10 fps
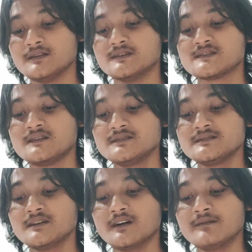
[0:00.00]
the
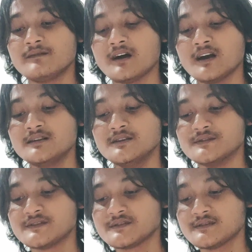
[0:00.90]
son of
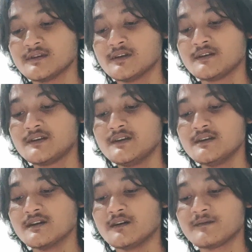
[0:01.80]
Aeolus,
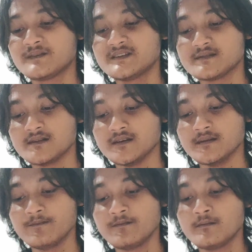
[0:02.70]
king of Thessaly,